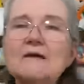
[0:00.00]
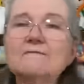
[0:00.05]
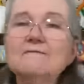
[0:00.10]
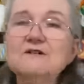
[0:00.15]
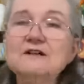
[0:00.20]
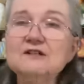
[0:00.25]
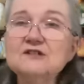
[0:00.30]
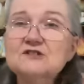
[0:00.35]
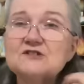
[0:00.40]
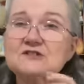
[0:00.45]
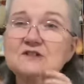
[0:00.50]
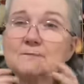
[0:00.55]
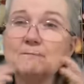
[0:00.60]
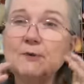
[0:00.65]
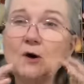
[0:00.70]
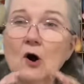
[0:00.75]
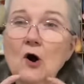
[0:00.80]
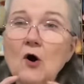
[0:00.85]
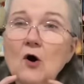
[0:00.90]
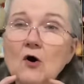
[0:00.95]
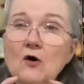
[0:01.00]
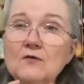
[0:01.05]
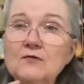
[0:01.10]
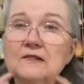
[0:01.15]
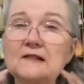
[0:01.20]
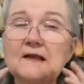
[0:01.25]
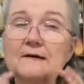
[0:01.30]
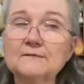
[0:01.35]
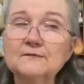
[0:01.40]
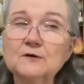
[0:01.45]
finished the ball
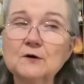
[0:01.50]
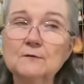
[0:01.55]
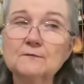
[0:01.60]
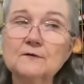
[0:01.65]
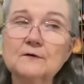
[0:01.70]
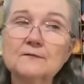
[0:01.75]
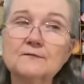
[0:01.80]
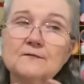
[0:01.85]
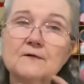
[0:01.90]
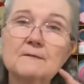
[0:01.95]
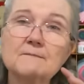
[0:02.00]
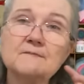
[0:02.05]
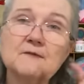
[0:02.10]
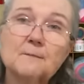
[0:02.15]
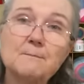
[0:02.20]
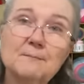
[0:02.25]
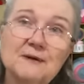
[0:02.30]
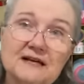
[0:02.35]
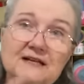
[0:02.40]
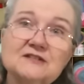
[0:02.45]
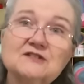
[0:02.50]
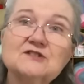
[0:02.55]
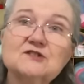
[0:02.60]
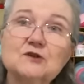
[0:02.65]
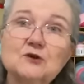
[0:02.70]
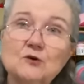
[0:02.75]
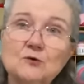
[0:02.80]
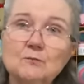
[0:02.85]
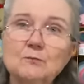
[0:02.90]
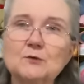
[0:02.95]
left over from the Big
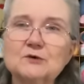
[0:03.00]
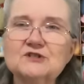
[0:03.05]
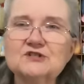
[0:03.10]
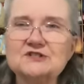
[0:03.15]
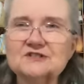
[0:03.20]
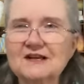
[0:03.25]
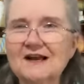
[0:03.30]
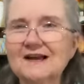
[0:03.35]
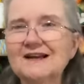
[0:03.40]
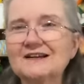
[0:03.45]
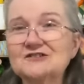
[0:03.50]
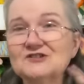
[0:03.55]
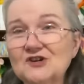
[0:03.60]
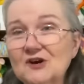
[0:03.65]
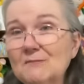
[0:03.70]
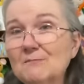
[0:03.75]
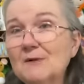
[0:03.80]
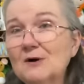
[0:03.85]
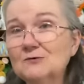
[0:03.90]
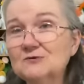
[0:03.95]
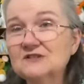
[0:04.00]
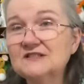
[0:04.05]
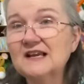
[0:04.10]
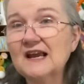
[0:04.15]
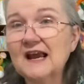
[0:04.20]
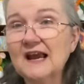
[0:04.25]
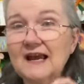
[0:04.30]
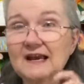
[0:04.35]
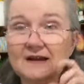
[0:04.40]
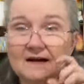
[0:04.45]
Scoop, which is like a jumbo
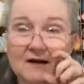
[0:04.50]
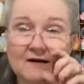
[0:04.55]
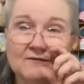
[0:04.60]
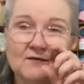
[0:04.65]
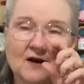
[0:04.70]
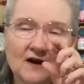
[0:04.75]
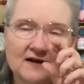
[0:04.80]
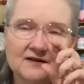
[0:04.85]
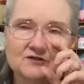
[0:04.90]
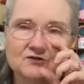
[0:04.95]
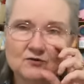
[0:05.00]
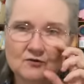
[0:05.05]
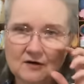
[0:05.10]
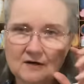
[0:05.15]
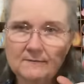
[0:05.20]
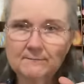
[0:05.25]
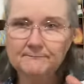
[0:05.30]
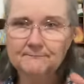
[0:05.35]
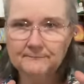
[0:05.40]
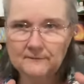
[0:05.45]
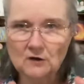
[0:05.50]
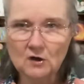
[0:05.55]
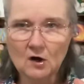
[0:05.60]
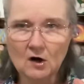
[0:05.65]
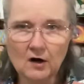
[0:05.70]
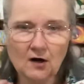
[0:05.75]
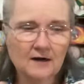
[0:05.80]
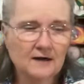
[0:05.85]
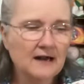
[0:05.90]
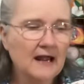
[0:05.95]
skein of the ice cream
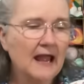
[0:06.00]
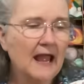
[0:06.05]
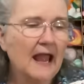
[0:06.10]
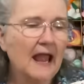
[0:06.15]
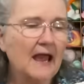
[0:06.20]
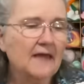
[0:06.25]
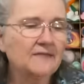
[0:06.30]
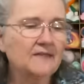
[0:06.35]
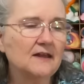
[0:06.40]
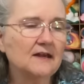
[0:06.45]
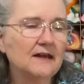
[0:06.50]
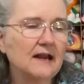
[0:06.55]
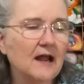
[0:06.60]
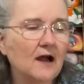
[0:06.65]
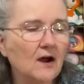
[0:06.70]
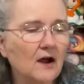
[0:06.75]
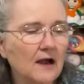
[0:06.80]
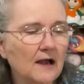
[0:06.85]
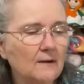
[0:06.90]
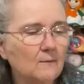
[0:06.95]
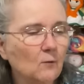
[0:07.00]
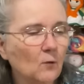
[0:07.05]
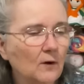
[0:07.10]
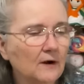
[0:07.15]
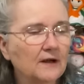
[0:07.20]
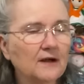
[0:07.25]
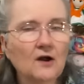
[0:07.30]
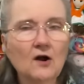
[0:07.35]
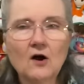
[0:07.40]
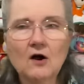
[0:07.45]
yarn. And then now I am
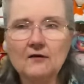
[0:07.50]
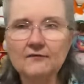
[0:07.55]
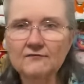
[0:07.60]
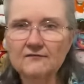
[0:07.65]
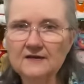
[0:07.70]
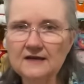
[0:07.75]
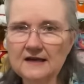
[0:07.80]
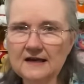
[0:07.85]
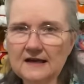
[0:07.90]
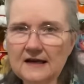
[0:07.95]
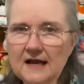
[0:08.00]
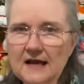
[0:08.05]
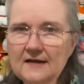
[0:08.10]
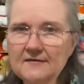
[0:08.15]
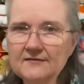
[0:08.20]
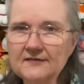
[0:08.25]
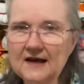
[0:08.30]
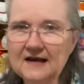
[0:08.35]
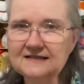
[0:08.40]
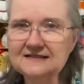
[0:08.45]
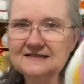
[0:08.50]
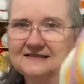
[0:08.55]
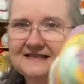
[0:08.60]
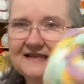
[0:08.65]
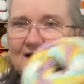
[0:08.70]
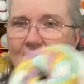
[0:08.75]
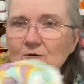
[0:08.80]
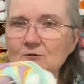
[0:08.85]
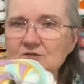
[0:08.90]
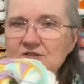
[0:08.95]
working on that
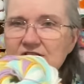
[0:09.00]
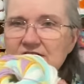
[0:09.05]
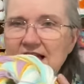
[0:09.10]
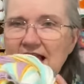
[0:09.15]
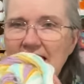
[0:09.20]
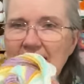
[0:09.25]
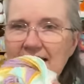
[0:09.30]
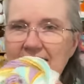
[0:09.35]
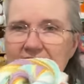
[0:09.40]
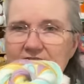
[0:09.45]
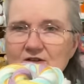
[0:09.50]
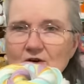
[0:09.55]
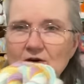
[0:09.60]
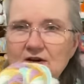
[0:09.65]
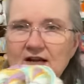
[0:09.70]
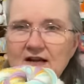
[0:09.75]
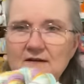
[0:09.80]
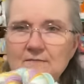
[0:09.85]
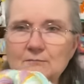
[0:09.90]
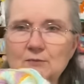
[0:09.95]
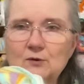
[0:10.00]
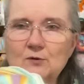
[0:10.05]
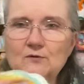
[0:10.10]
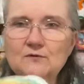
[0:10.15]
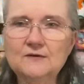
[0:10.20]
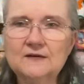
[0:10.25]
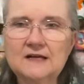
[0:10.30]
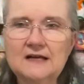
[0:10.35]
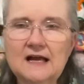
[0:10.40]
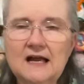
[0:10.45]
single skein. It's already getting
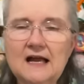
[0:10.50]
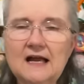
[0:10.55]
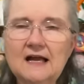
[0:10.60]
poofy,